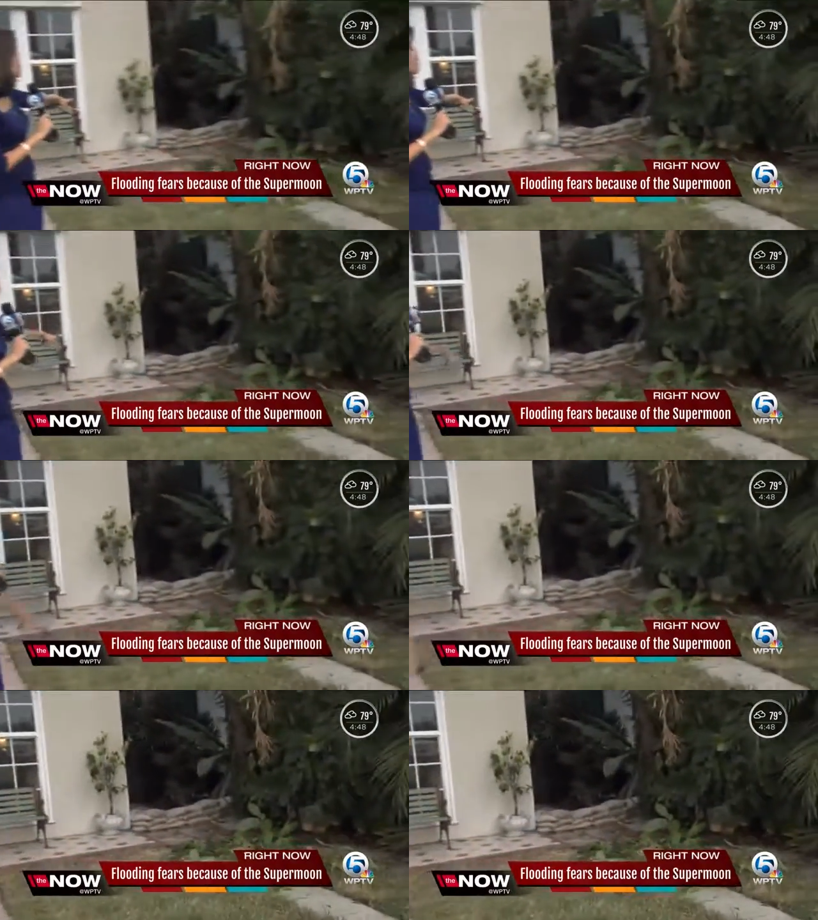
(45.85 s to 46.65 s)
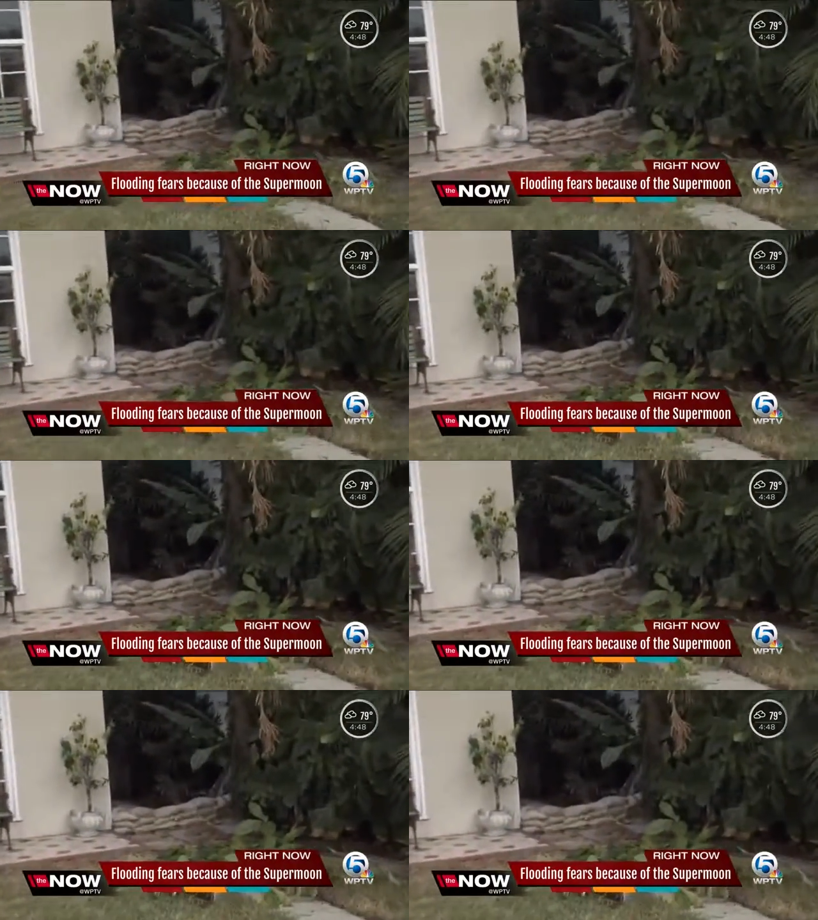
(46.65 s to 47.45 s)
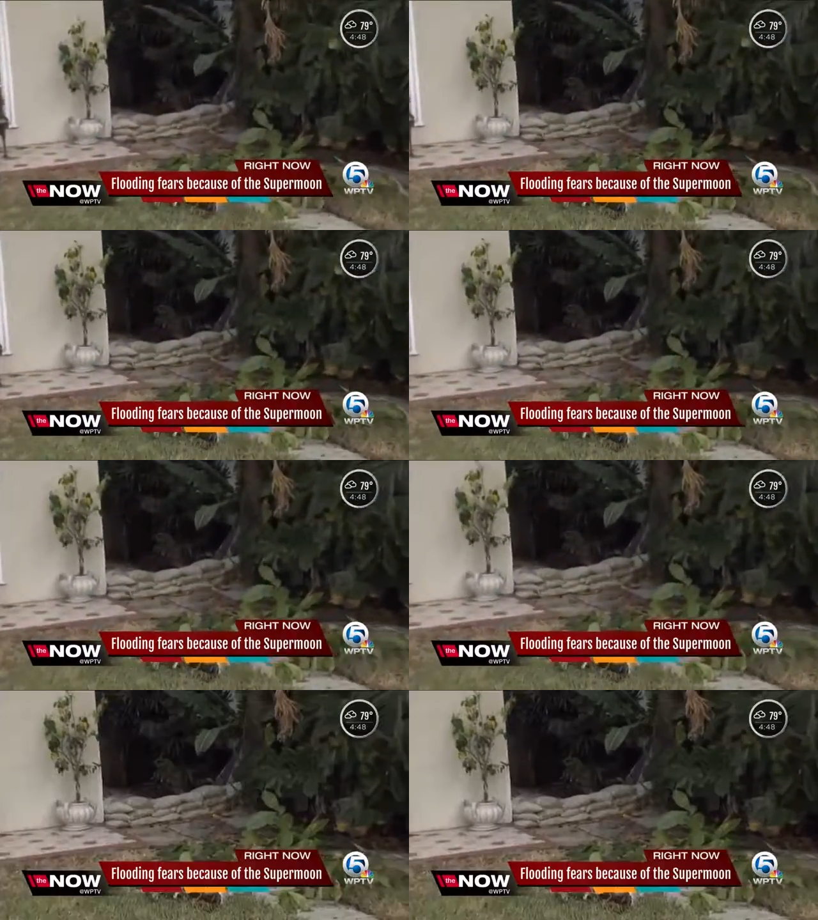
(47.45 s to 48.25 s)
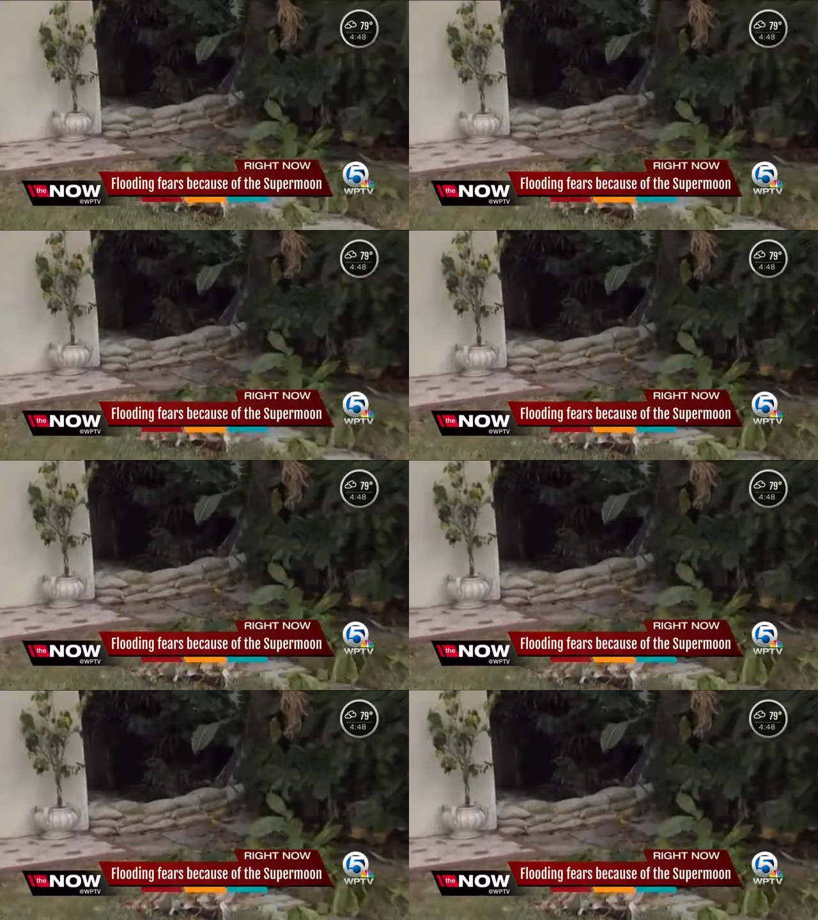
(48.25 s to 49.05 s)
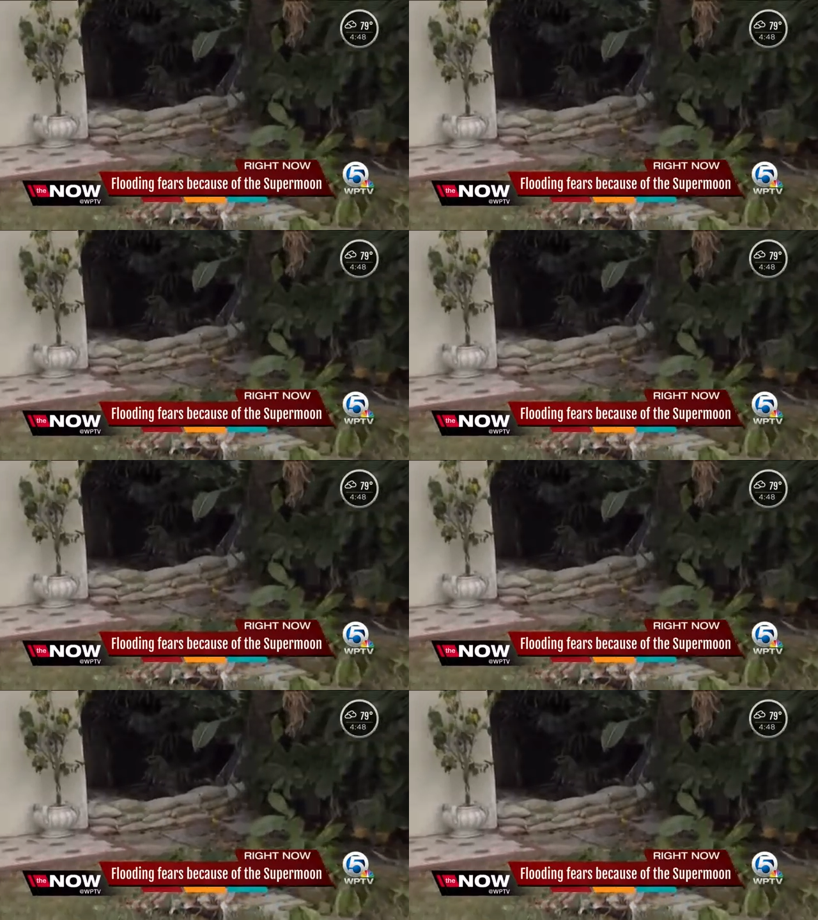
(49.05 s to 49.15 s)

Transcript: Nobody's mouth can be seen.